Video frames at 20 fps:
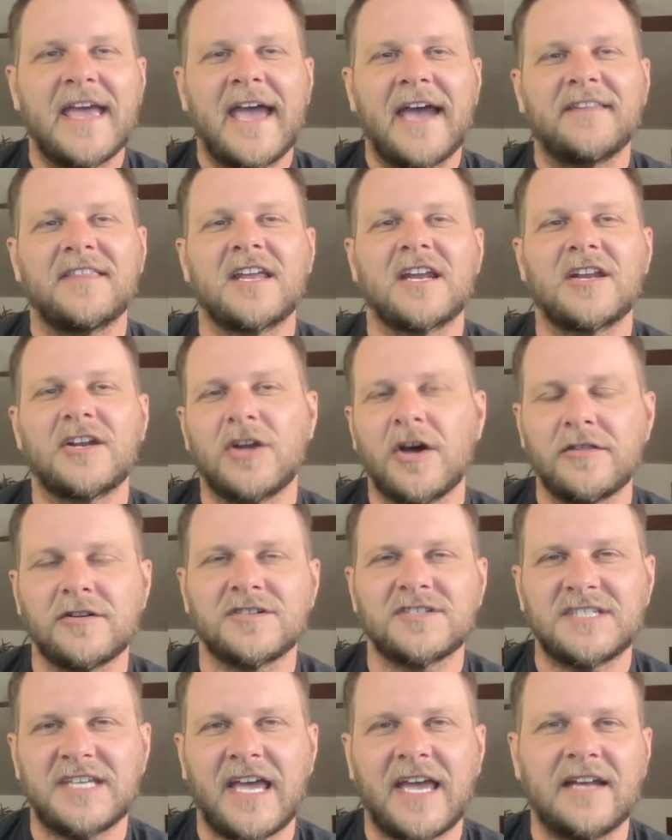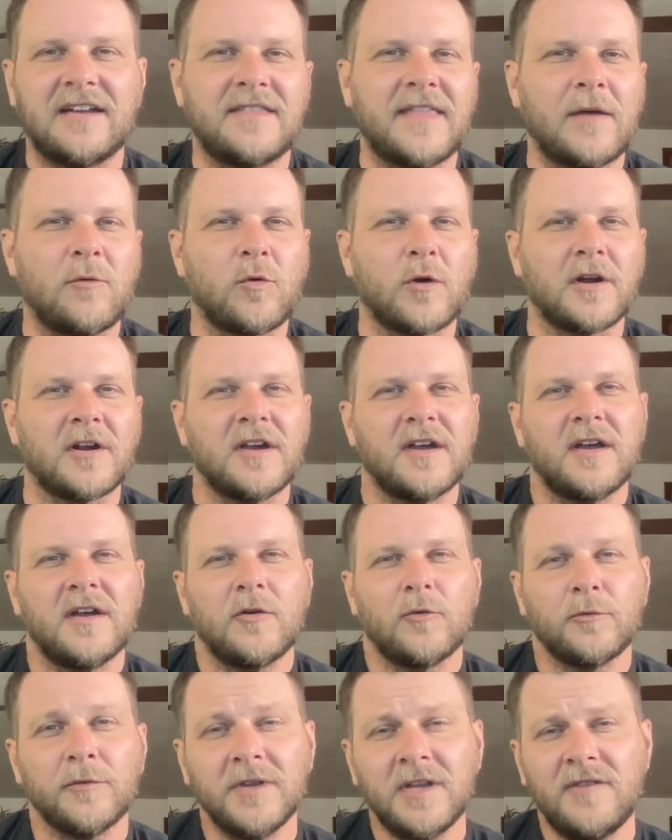and then another 10 that were
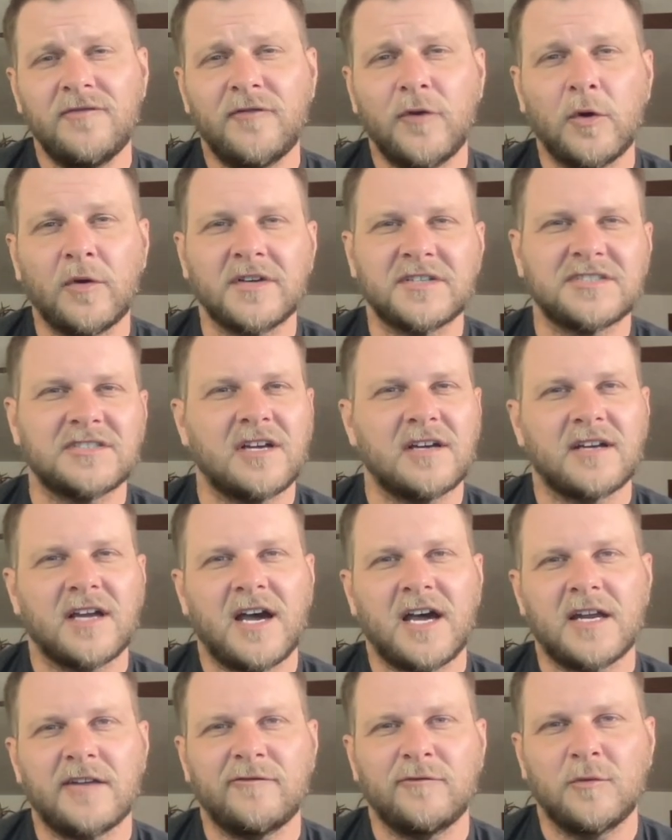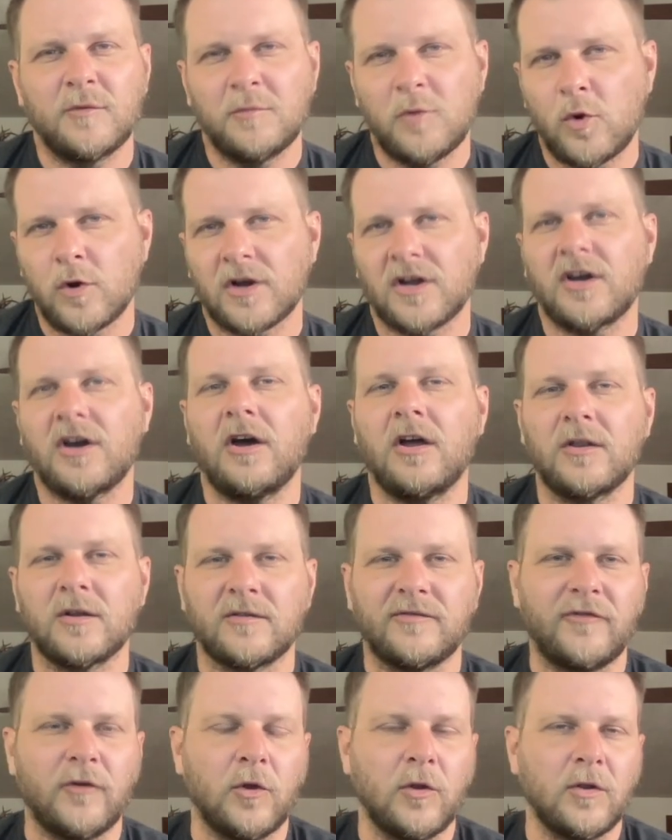really focused on kind of a more
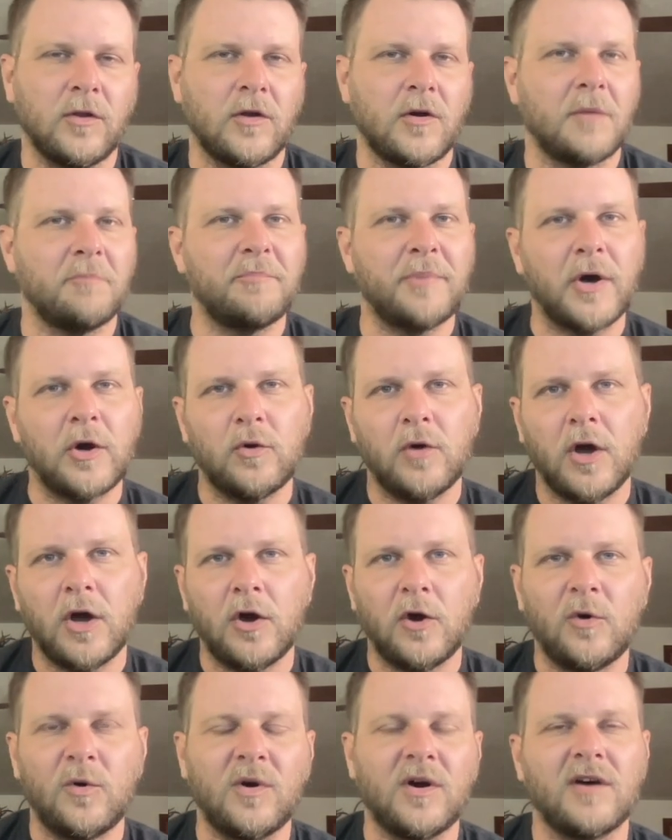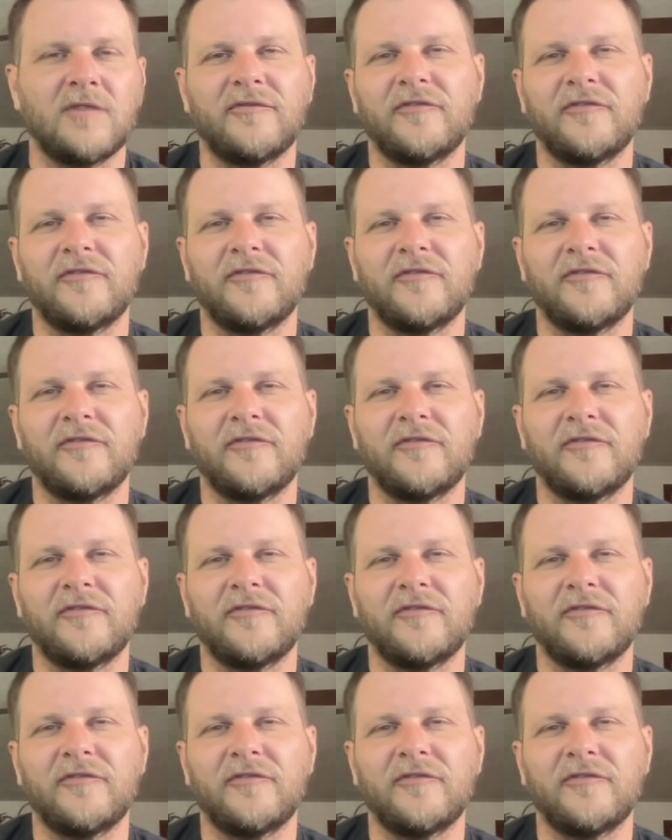colorful, a boho, a